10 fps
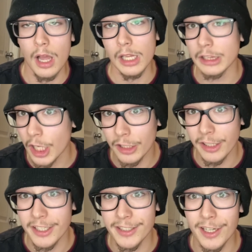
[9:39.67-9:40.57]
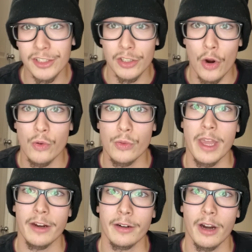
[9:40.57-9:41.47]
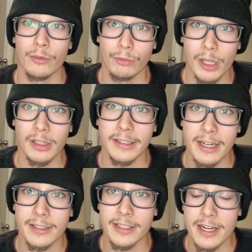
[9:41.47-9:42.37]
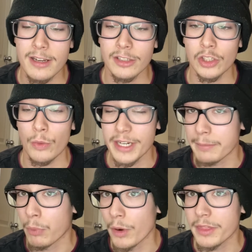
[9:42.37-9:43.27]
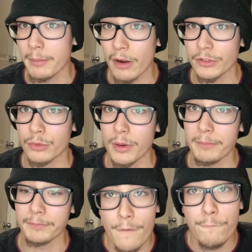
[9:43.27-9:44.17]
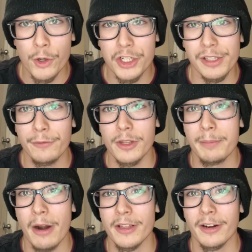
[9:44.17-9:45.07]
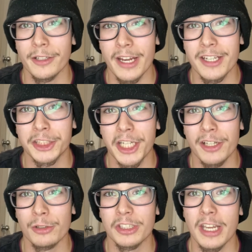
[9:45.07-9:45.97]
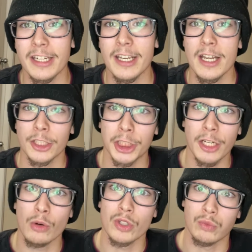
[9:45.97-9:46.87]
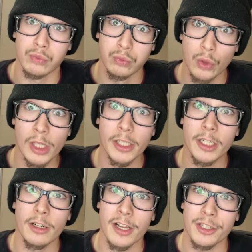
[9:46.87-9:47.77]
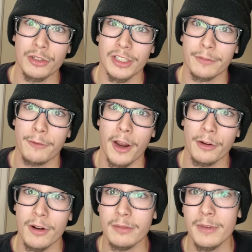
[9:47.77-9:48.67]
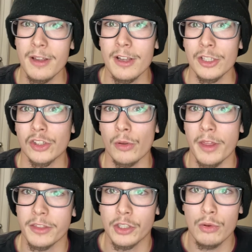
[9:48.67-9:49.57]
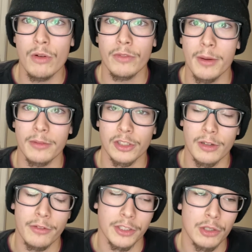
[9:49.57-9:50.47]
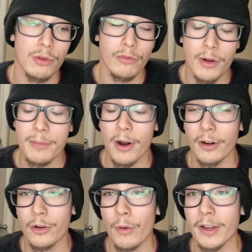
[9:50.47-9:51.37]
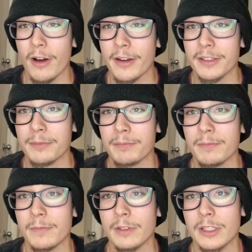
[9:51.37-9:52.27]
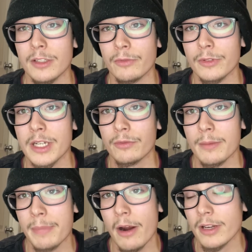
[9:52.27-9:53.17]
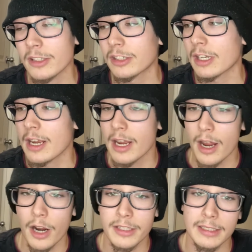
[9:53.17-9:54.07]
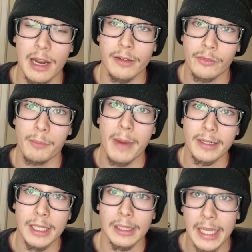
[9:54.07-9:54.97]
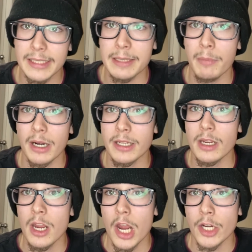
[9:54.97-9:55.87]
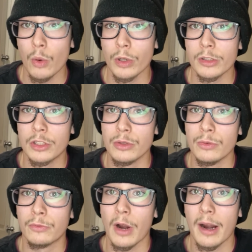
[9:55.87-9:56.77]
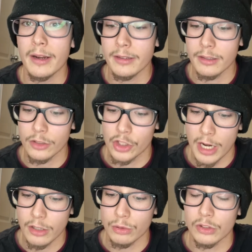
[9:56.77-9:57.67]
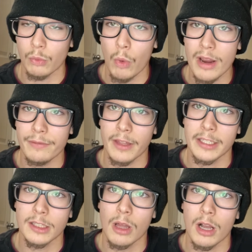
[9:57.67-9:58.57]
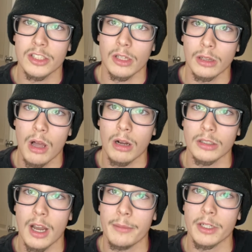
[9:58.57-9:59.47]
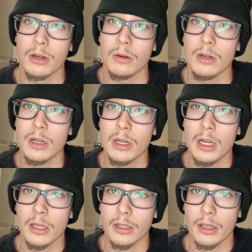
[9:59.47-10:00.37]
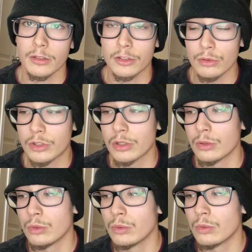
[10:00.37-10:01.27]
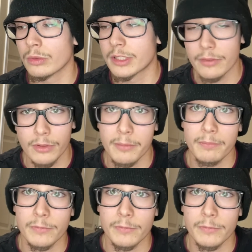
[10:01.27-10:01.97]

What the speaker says: Luckily, he does know who their real identity is, so he can point them out to him. Fortunately for the bounty hunter and Django's sake, Django is really good at using a firearm, so now the two of them are going on different bounties, hunting down different men, collecting money in order to find Django's wife that he lost a long time ago due to different